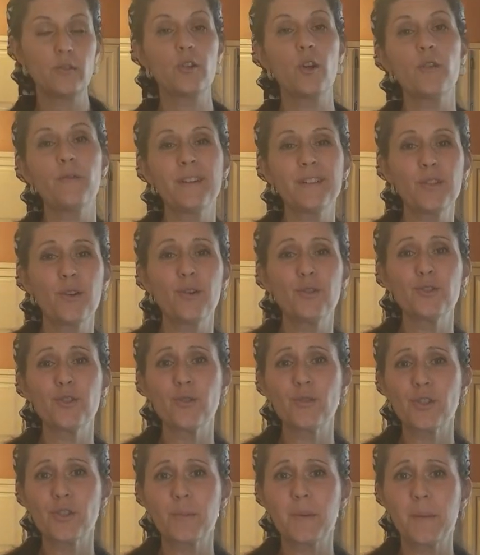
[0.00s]
don't know if I told
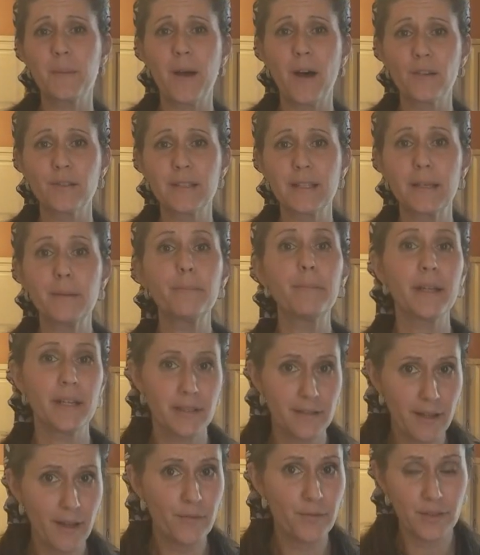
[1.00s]
you it should be melted, but
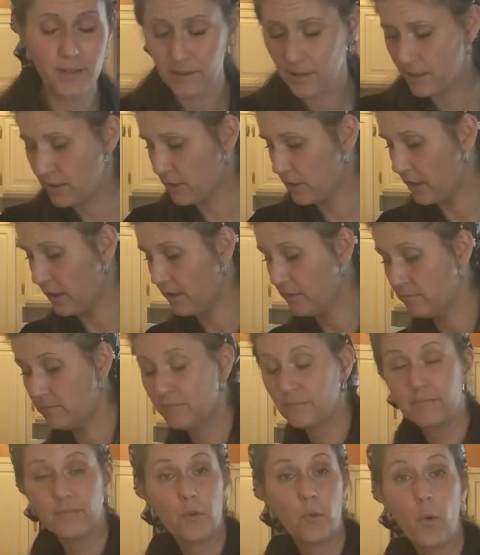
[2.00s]
it definitely should.
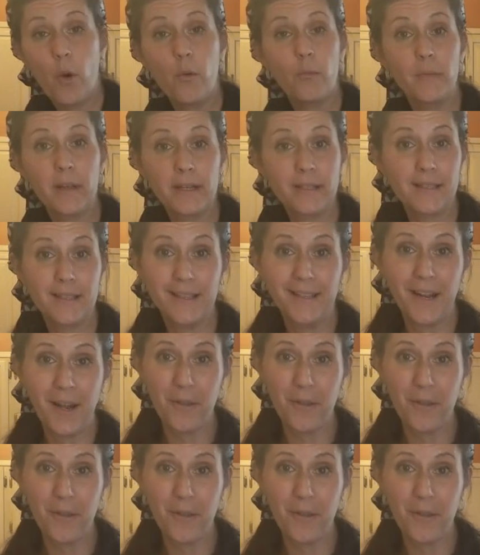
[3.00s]
Won't mix in